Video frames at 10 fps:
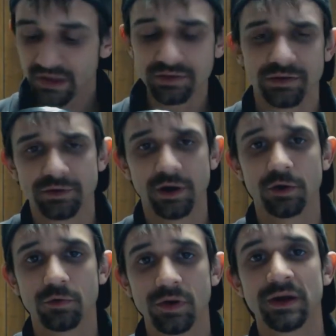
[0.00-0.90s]

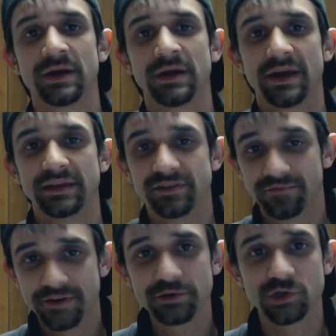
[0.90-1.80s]
in the
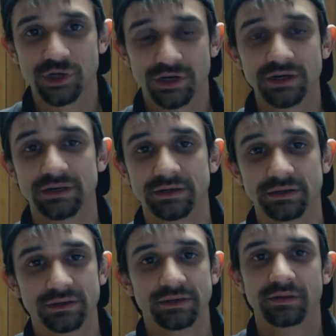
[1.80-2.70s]
future
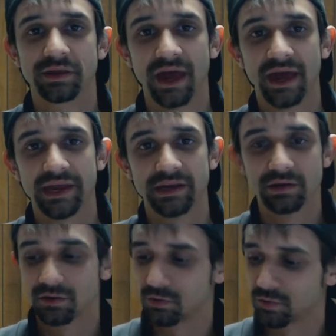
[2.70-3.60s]
that
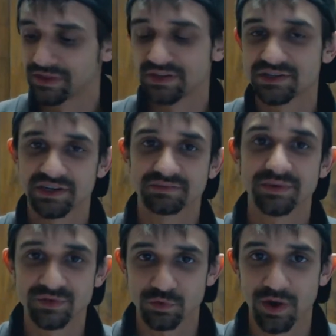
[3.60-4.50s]
when these
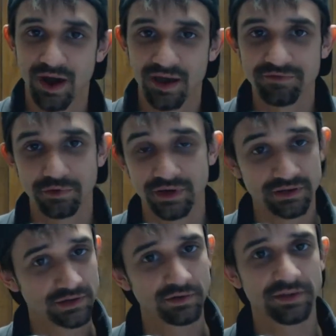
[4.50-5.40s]
symptoms arrive, you can
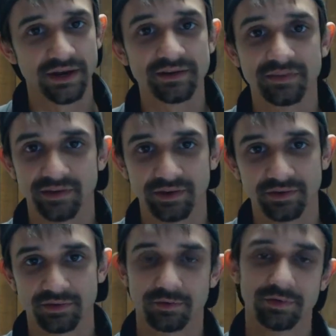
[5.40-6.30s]
cure that
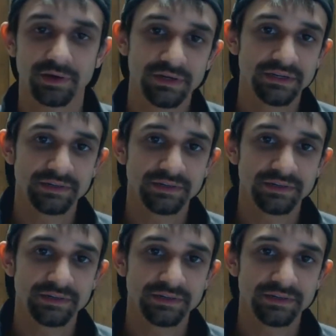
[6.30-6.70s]
disease, or,